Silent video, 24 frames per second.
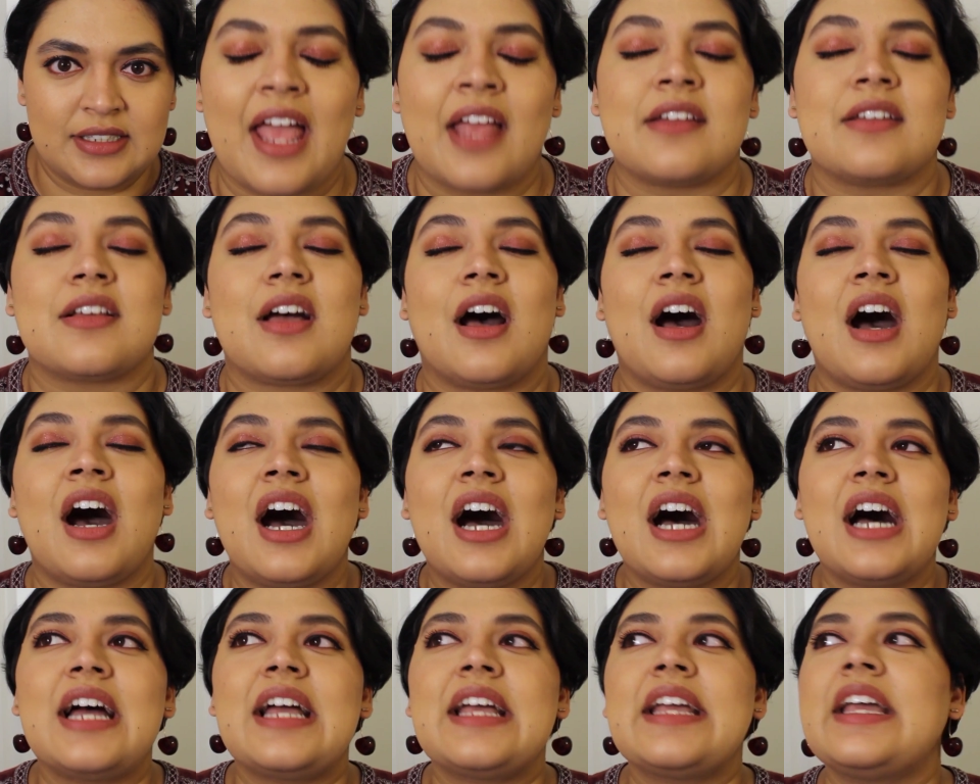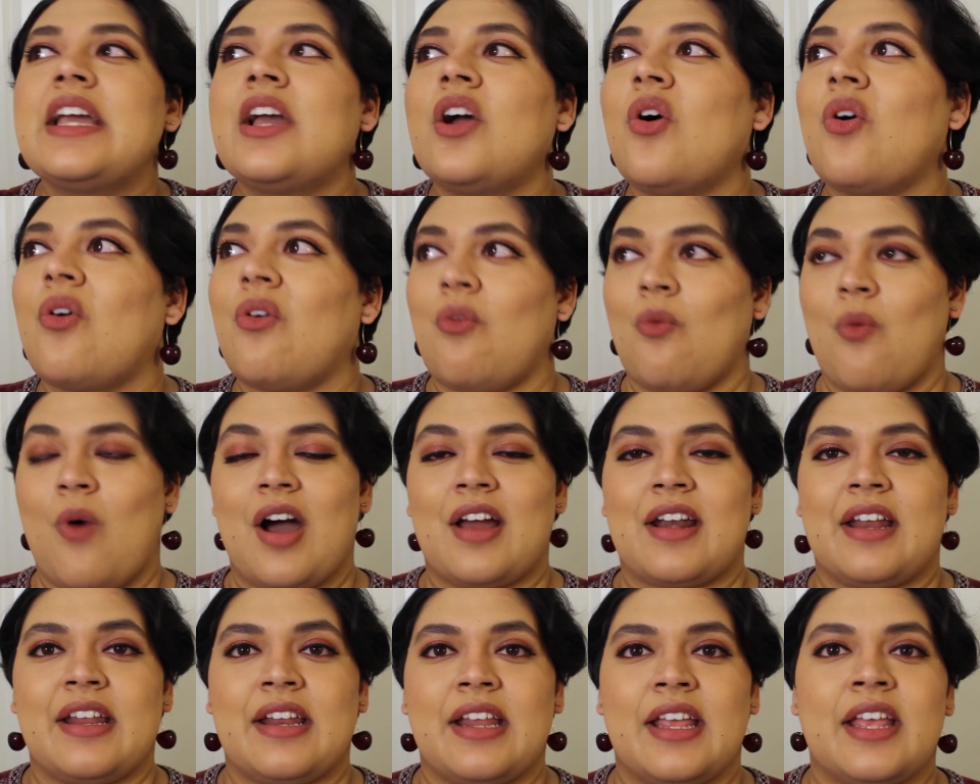And I
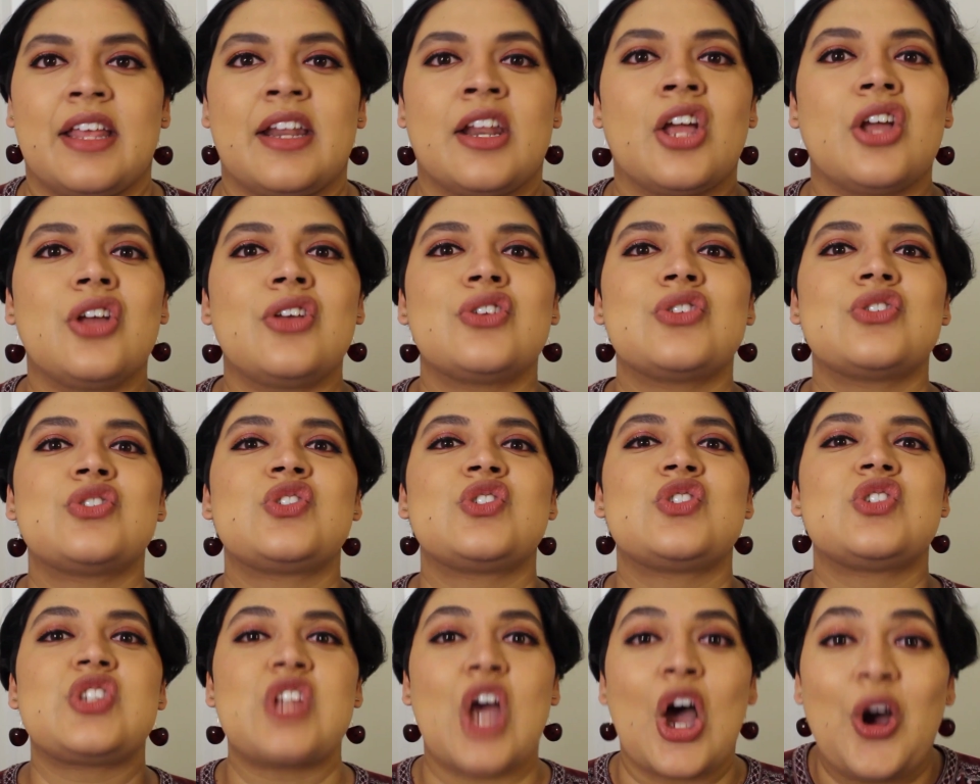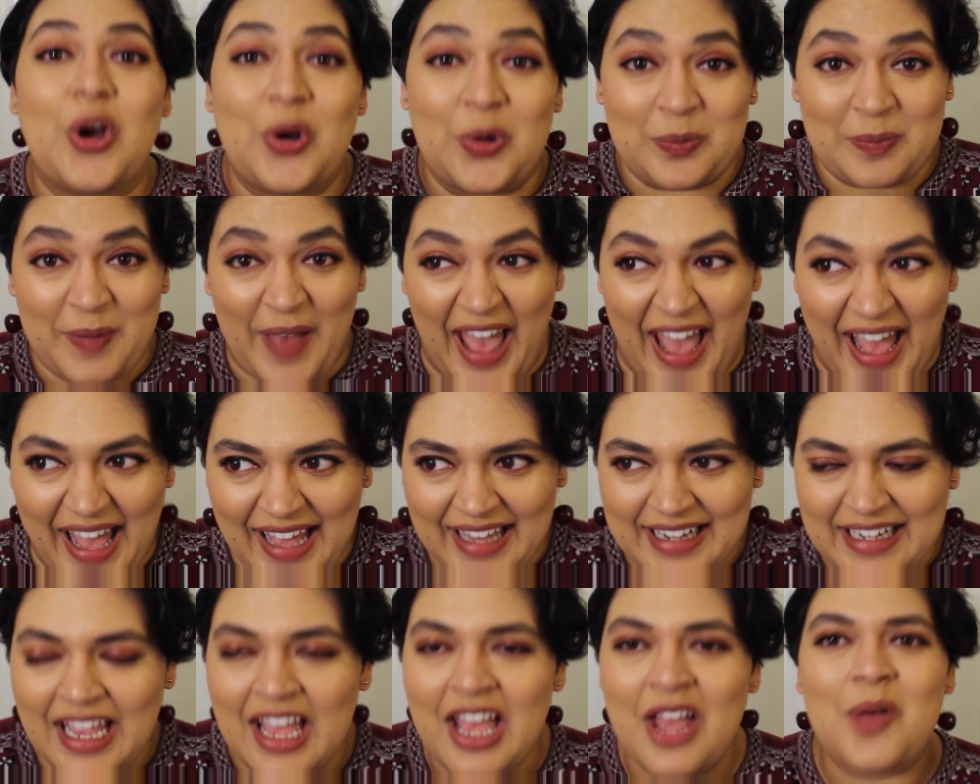wanted it so
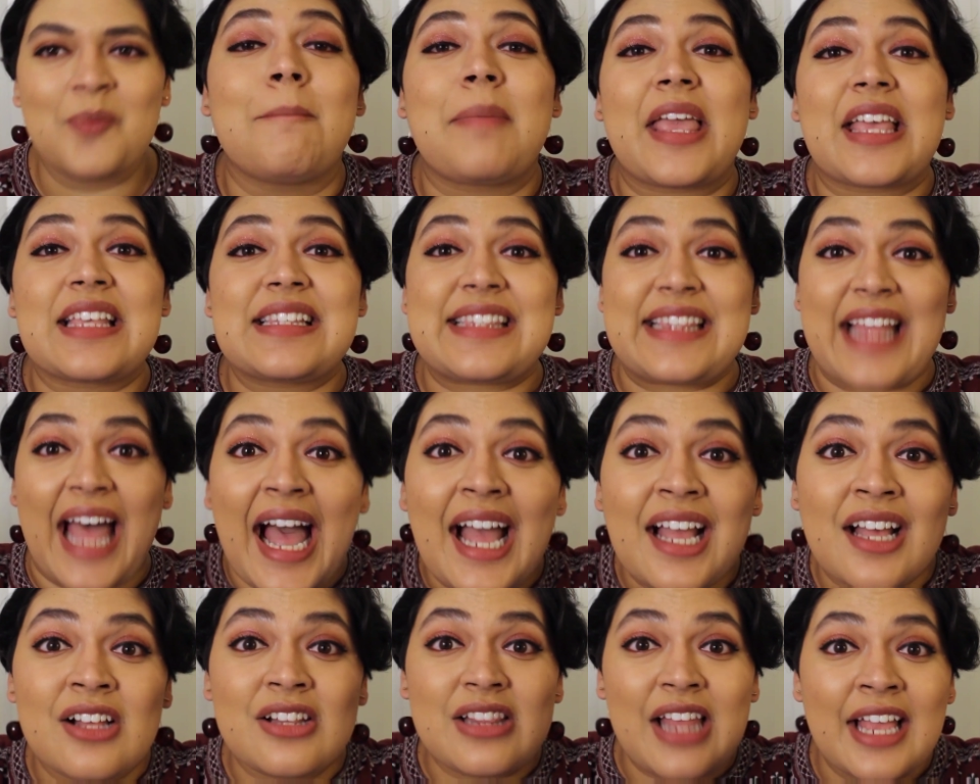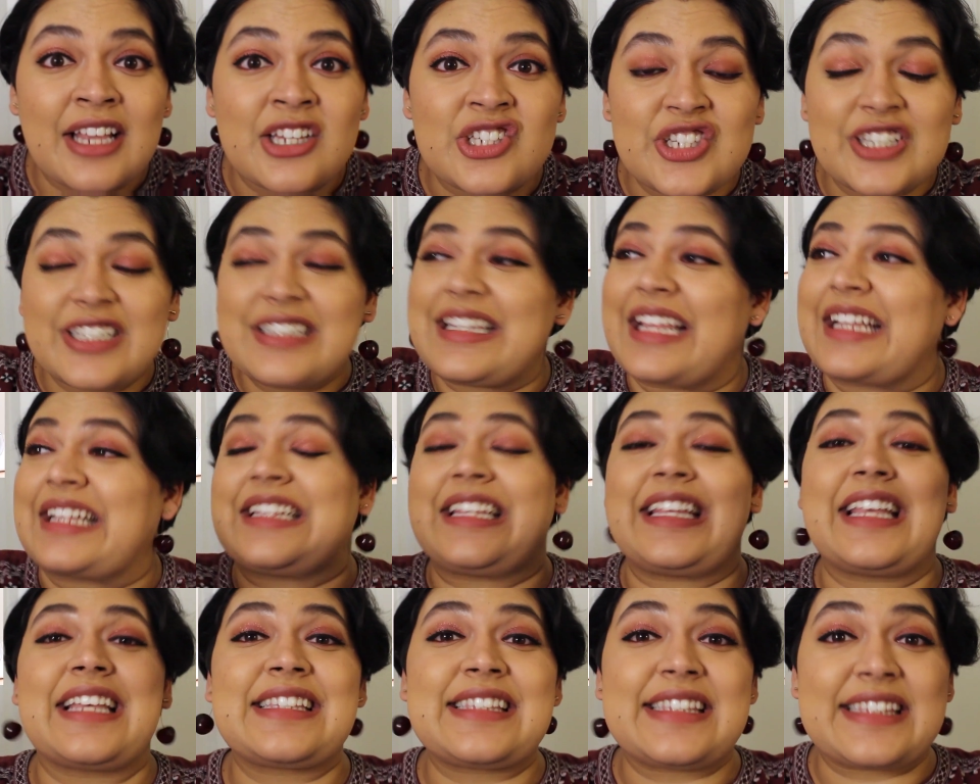bad because that collection, like
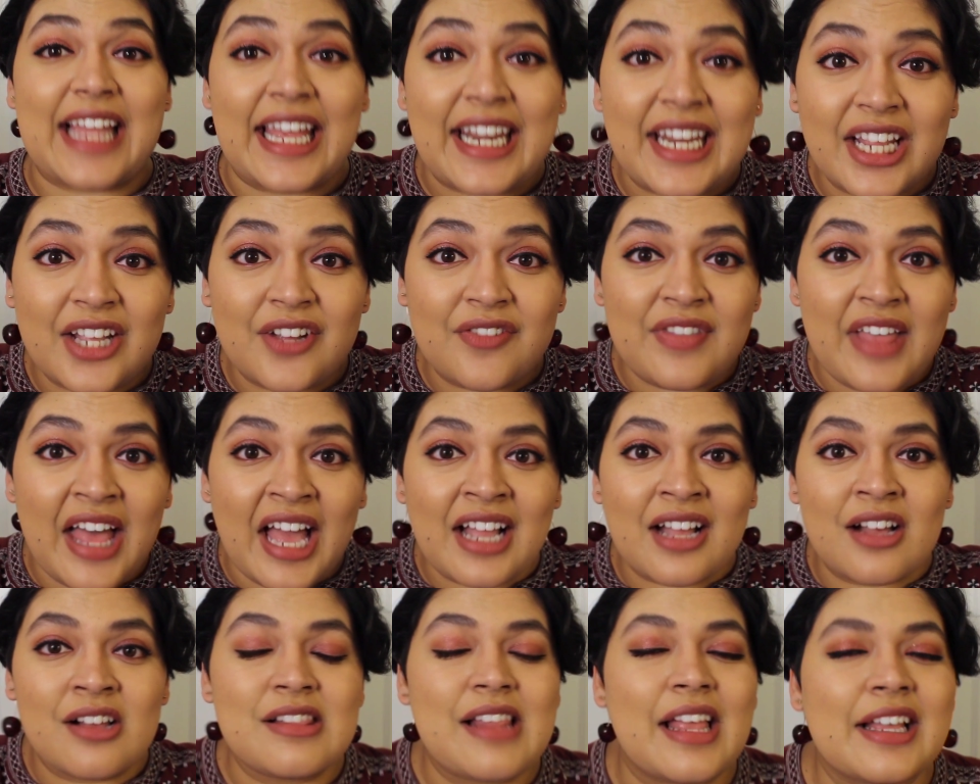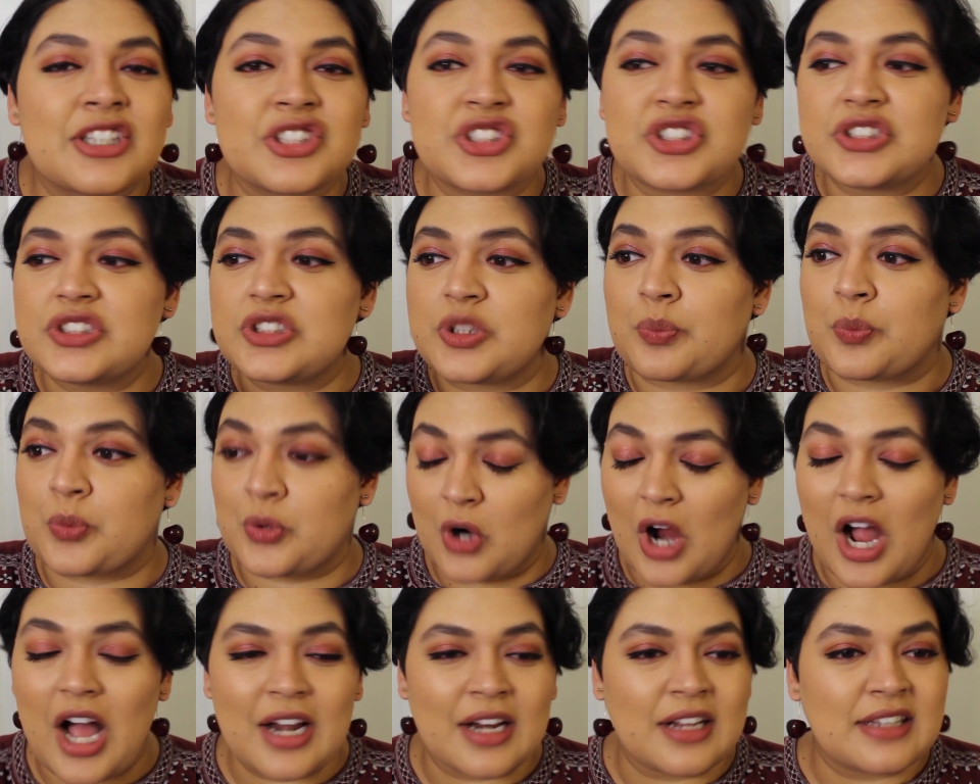the aesthetic of that collection, the
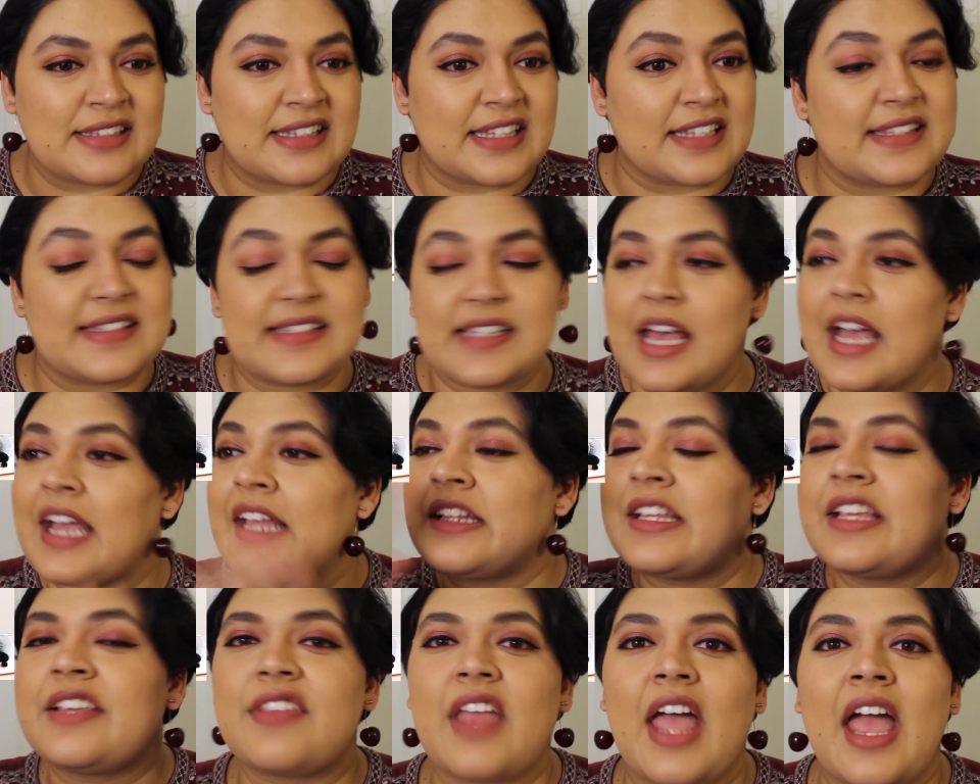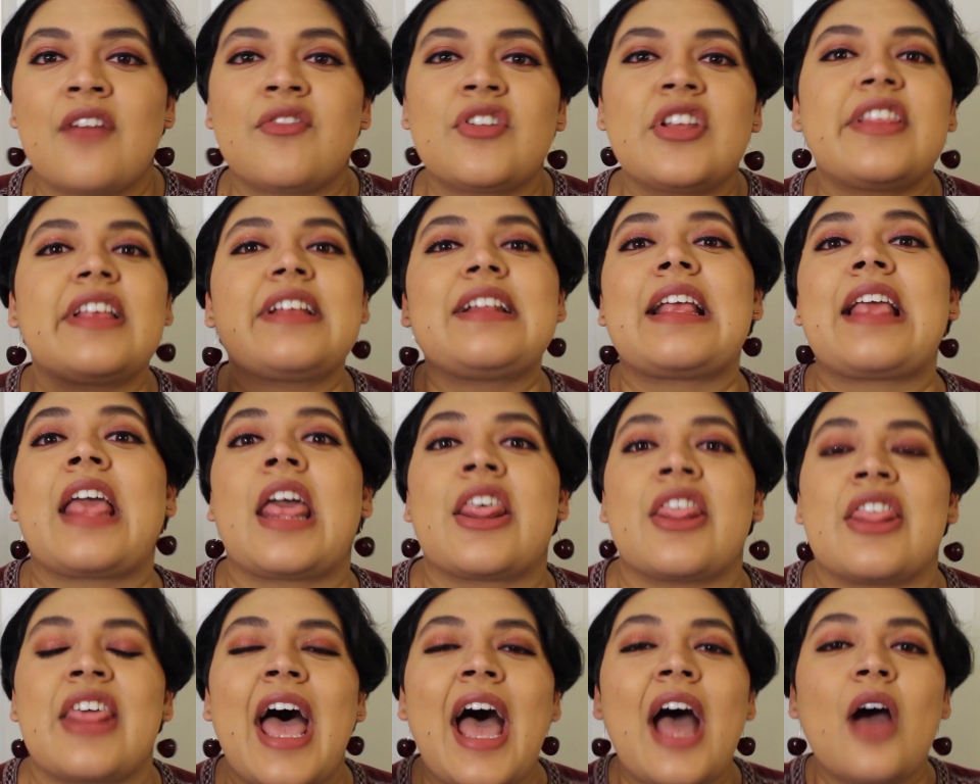products, the styling, the everything, like
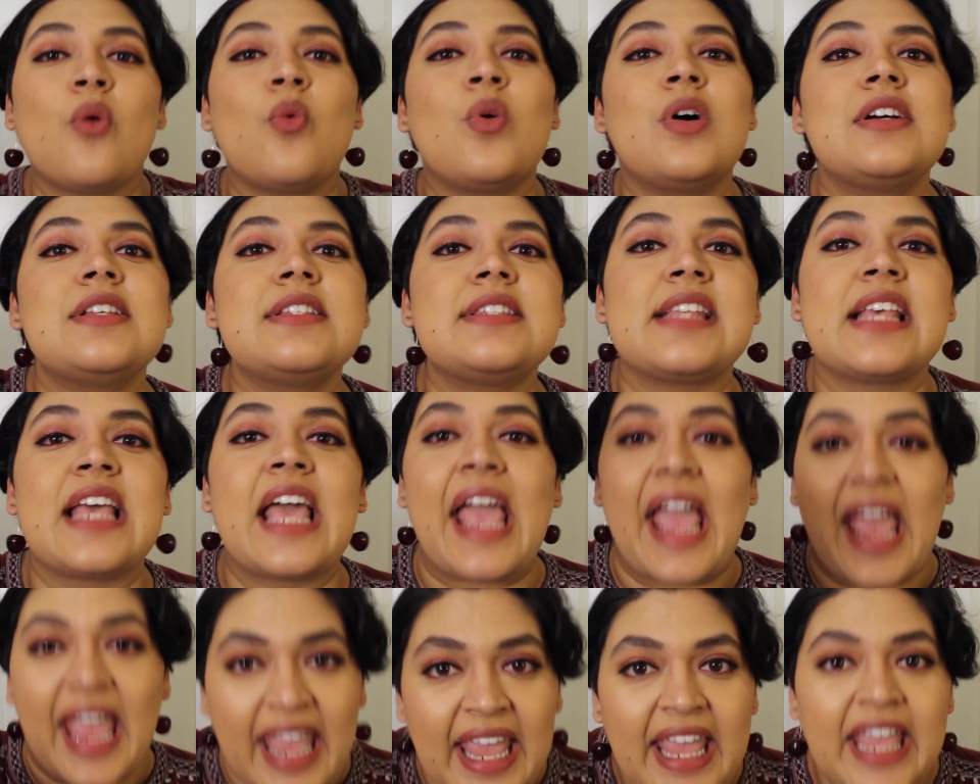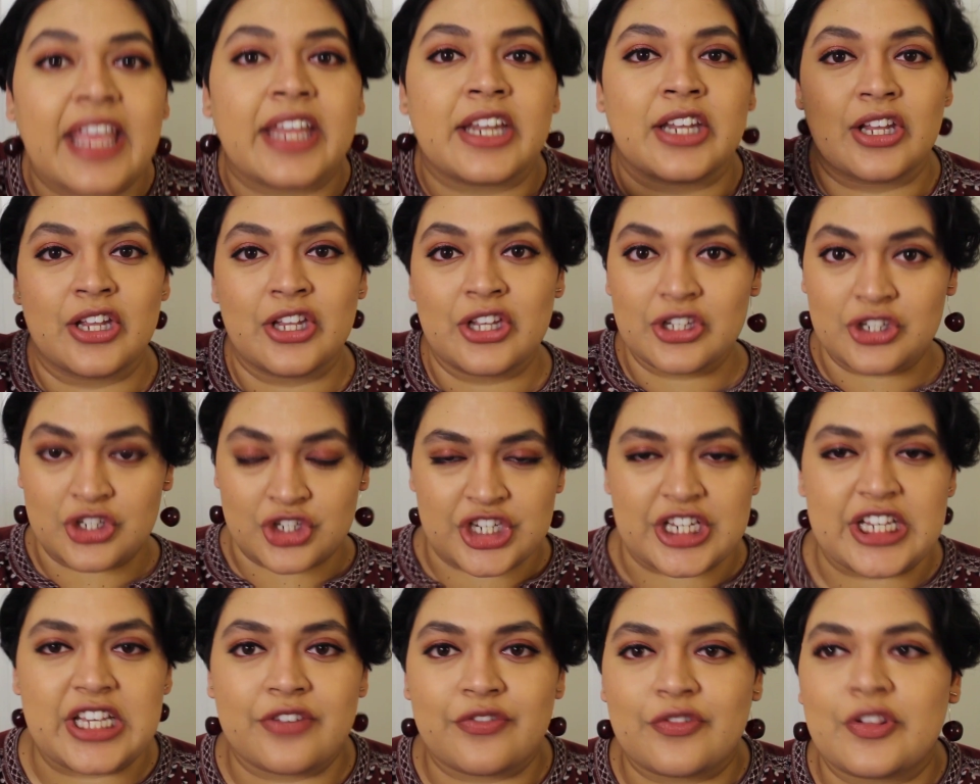that was it,
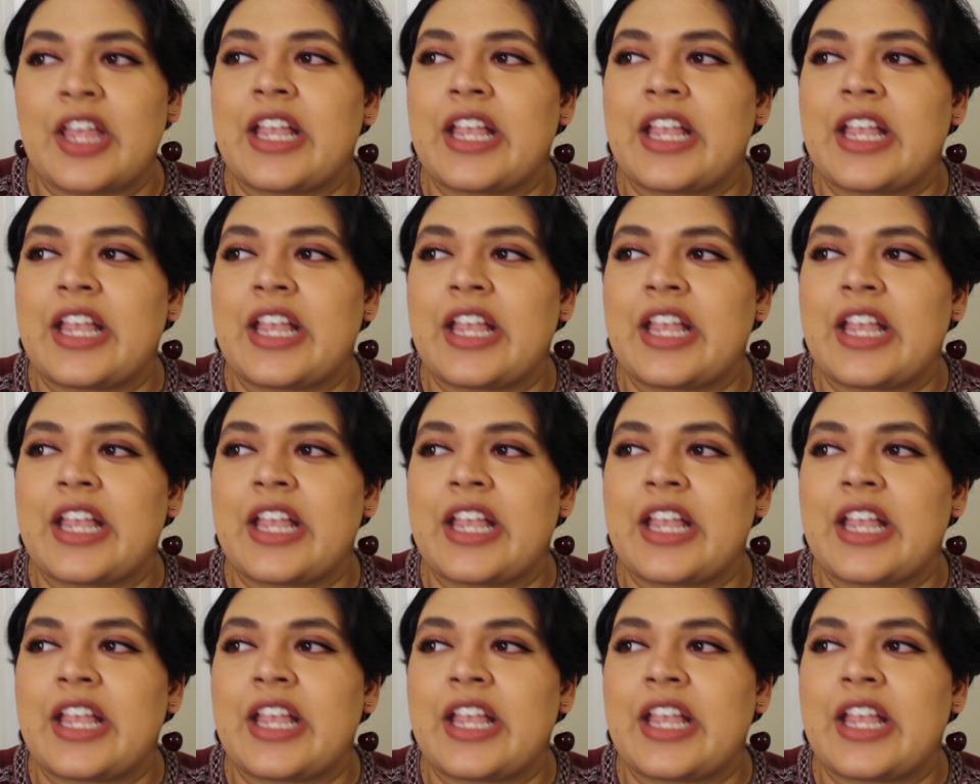chief.